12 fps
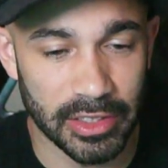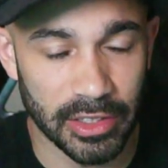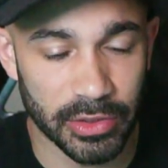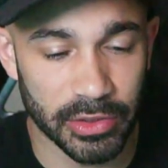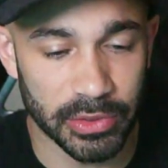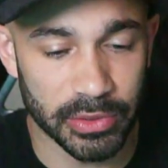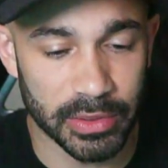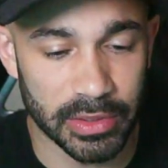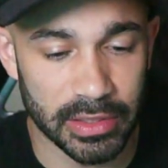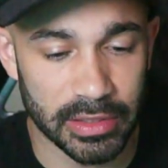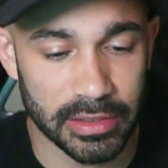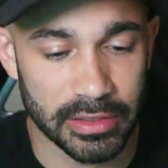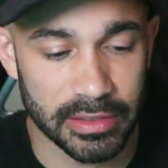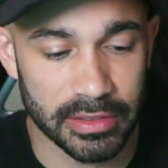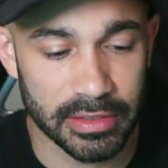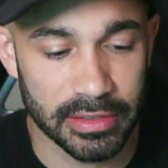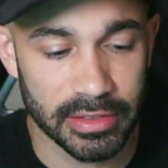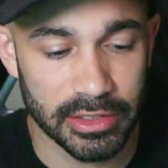know, your
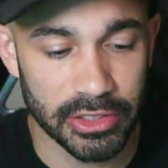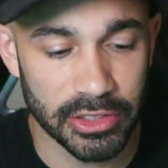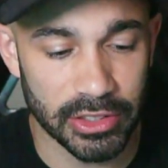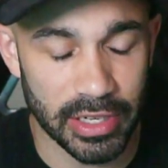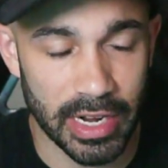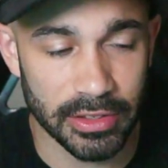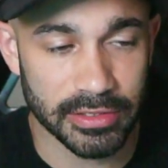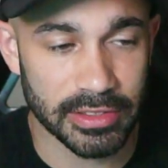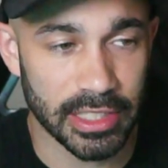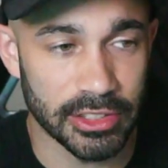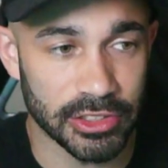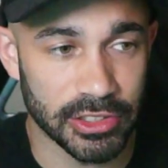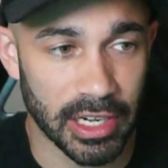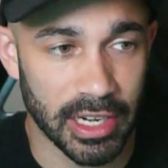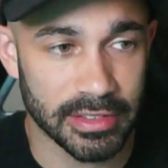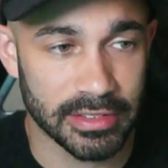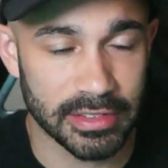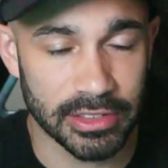outside
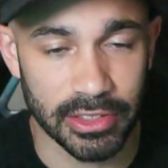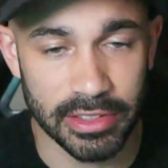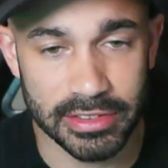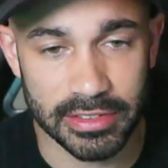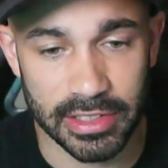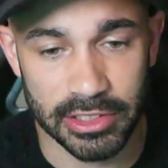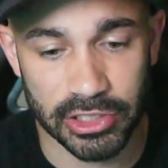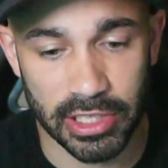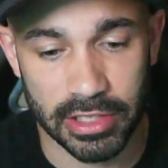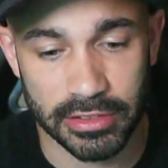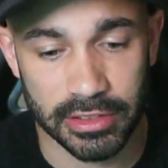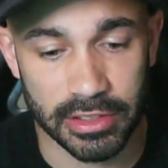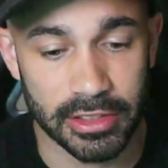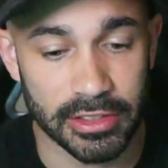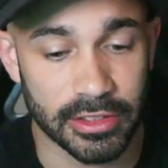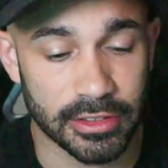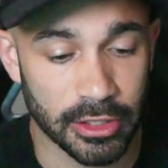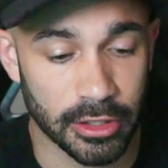shots and your inside shots are going to
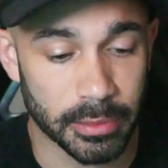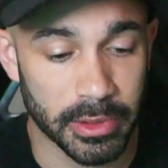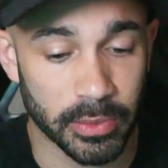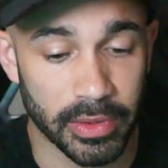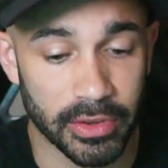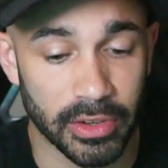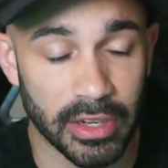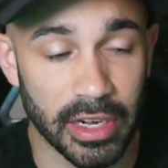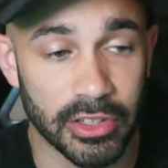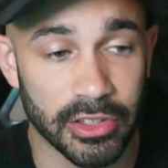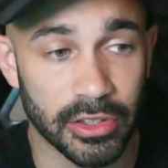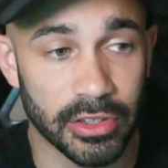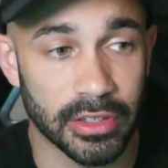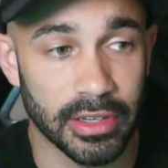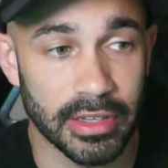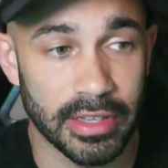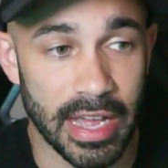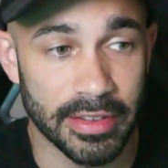determine whether or not your
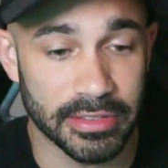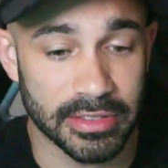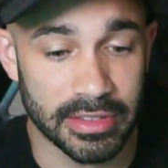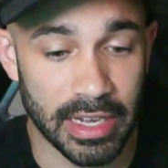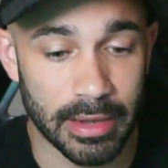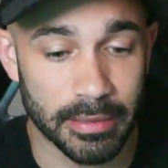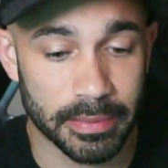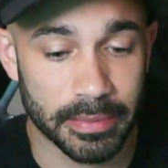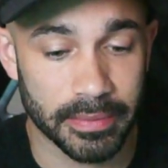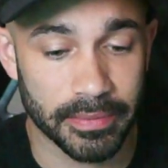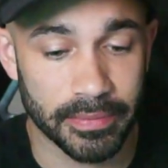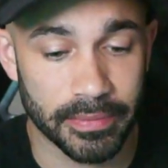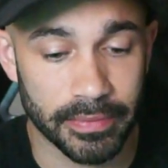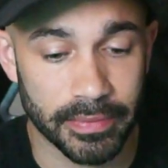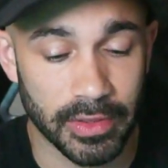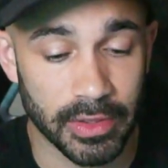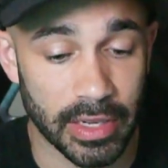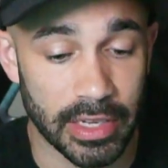f-stop.
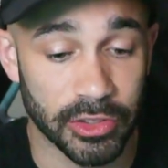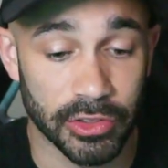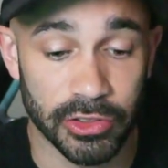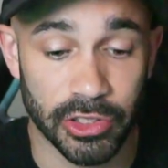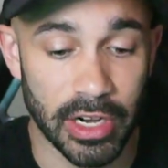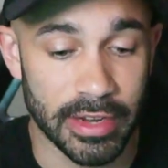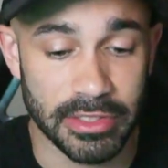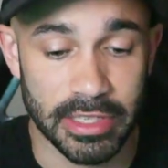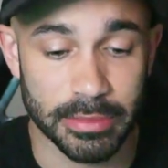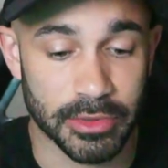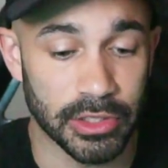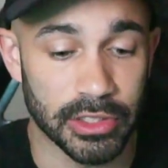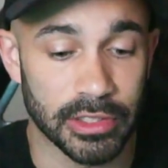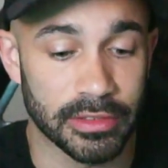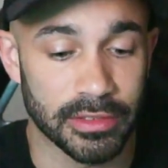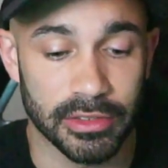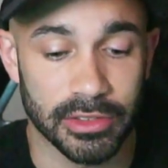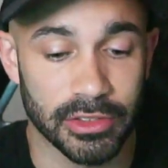Okay, your f-stop's good.
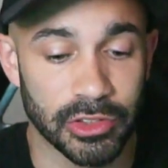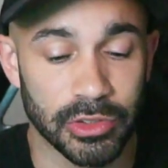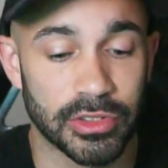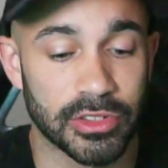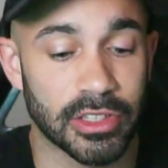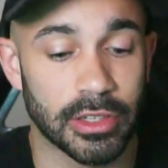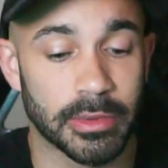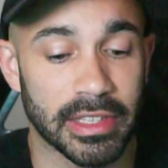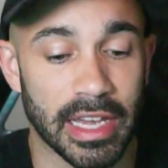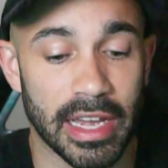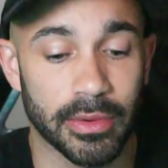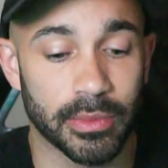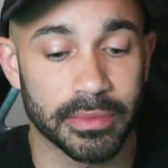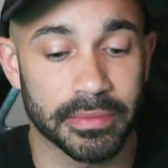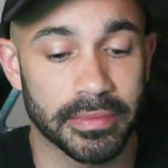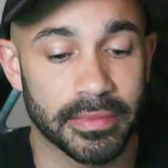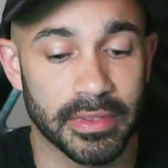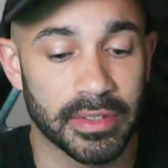You determine that.
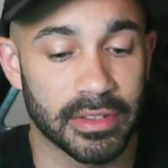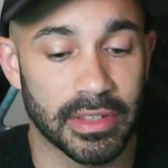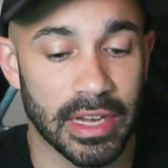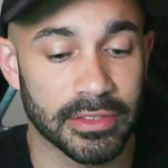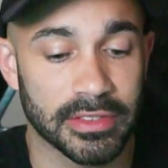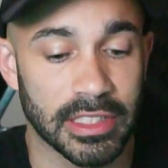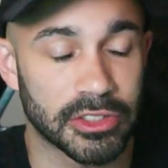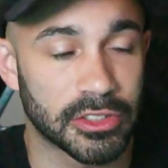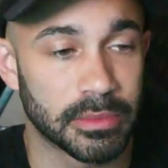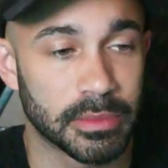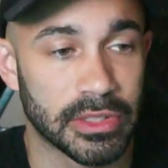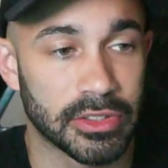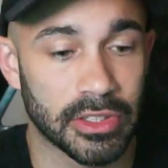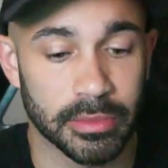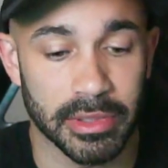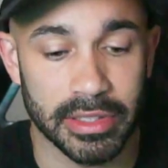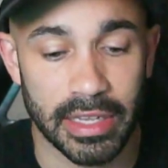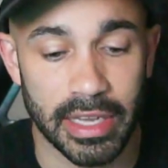The outside shouldn't be
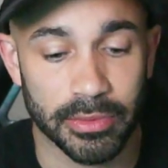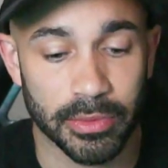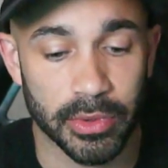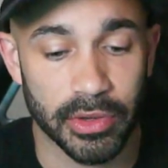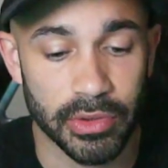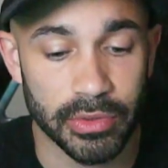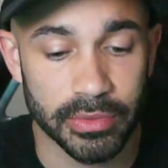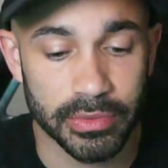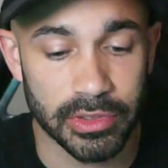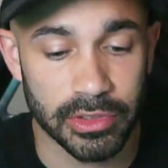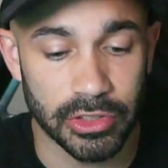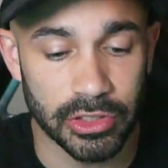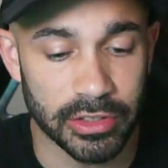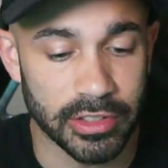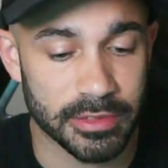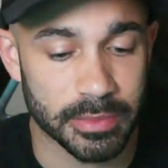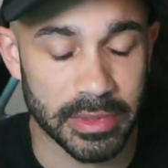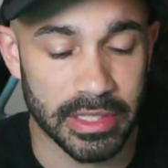determining that for you.
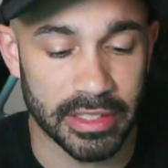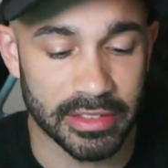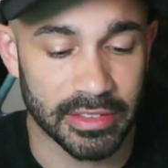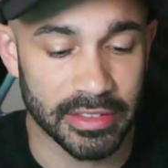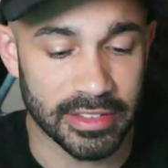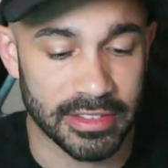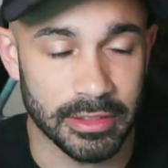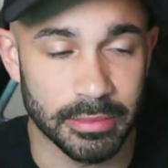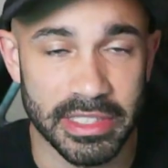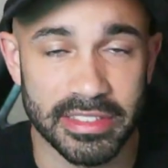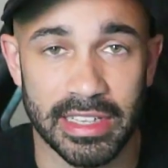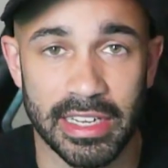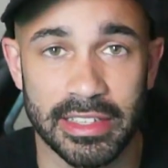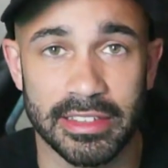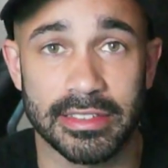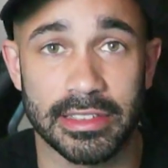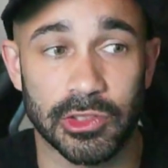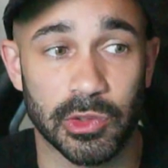That's gonna be a
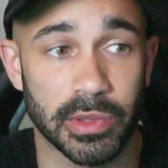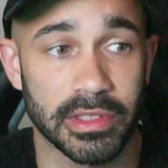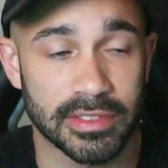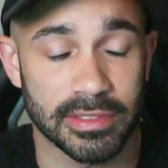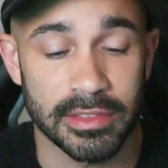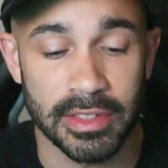stylistic choice.